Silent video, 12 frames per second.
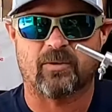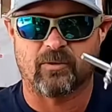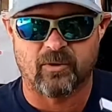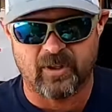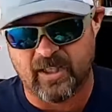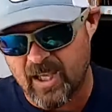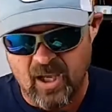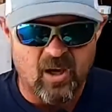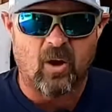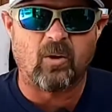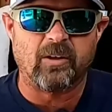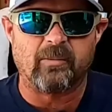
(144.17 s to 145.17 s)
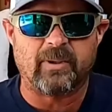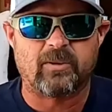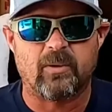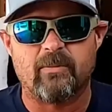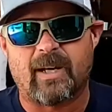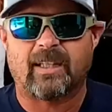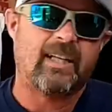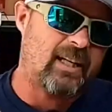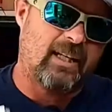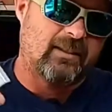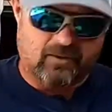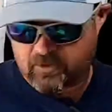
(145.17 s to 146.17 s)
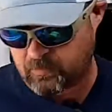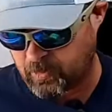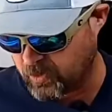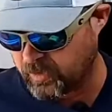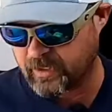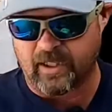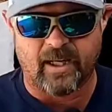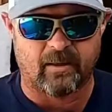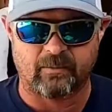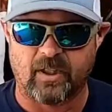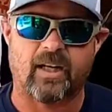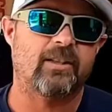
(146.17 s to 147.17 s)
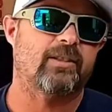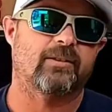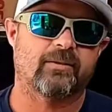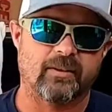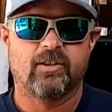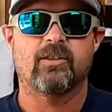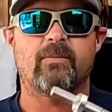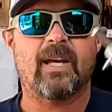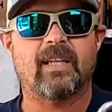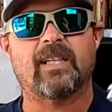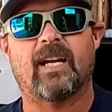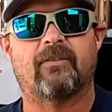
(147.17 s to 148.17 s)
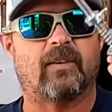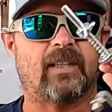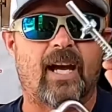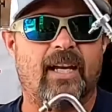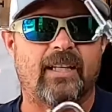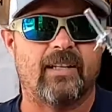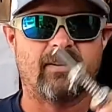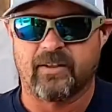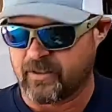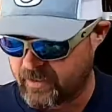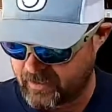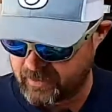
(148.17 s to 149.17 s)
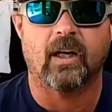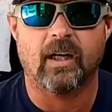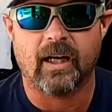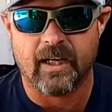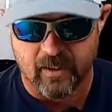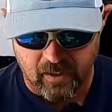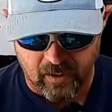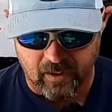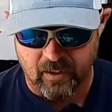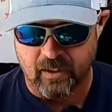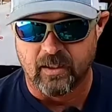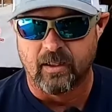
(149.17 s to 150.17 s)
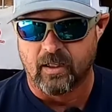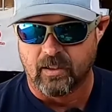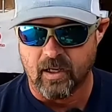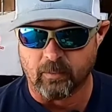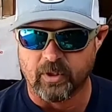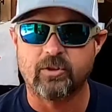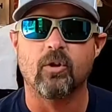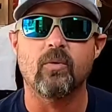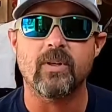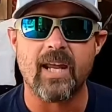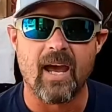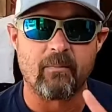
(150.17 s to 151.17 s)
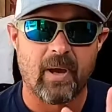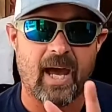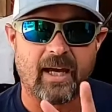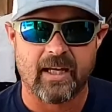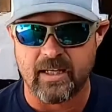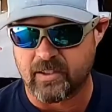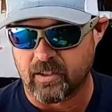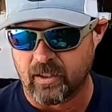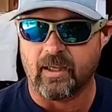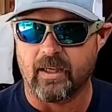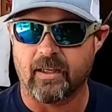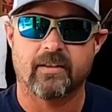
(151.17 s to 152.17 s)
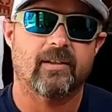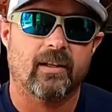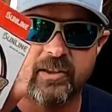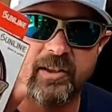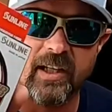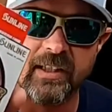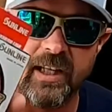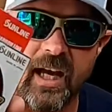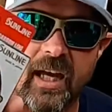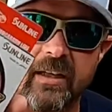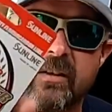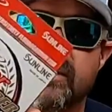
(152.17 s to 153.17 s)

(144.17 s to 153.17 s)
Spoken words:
through it, holding it between my legs and spooling up. Oh, it just should make life a lot easier. All right. Number 2 in that package is Sunline